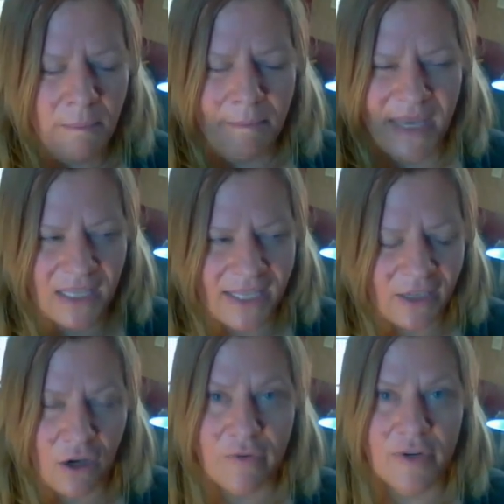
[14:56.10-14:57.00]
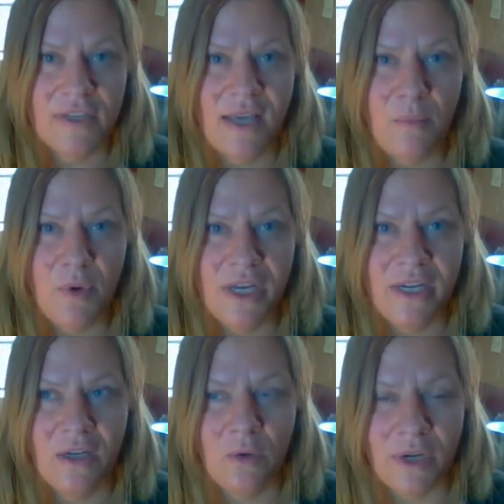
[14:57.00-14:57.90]
milling over
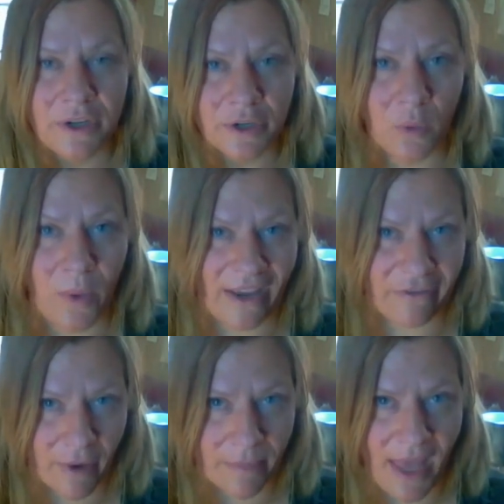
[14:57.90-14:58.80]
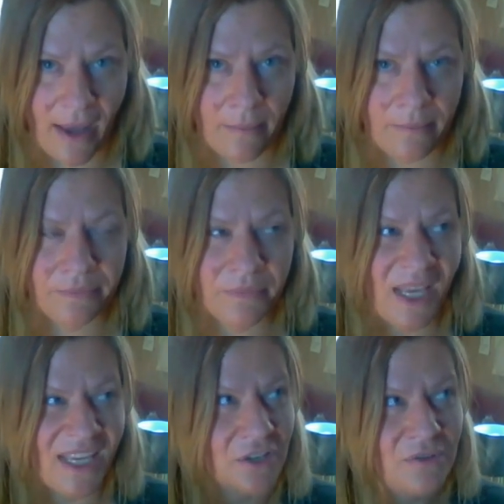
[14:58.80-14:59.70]
someone when you're away from them,
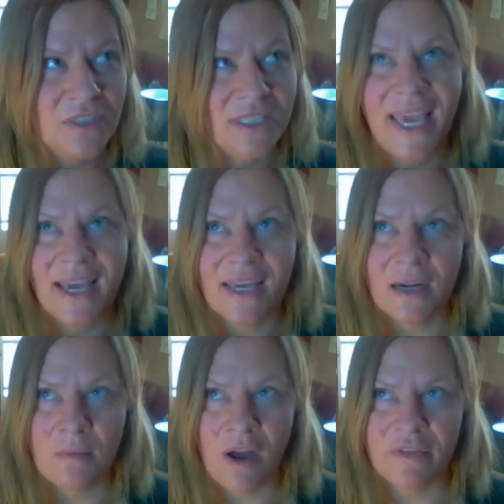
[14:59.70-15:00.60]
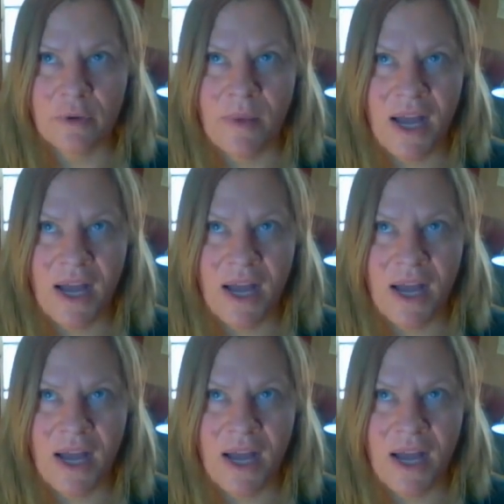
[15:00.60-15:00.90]
like you just can't get them off